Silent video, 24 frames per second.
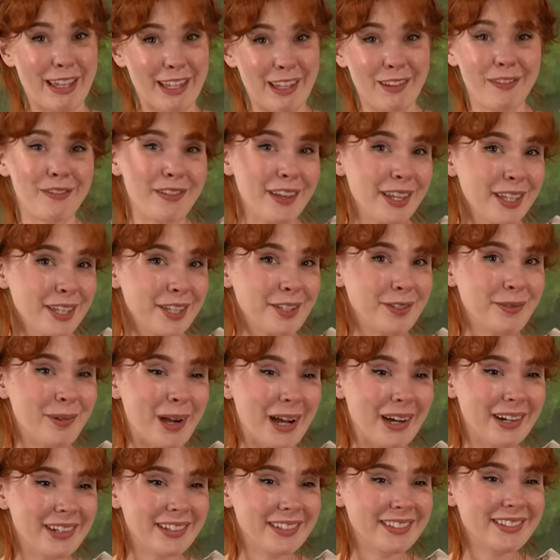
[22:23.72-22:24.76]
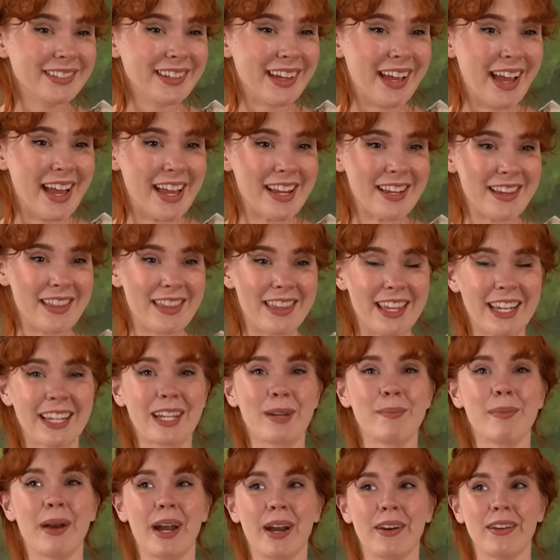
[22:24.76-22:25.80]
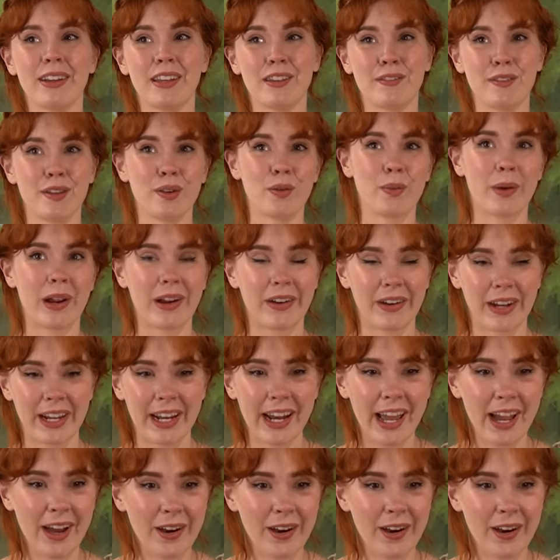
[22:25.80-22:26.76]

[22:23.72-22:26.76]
make it fit you well and think about if you're wearing it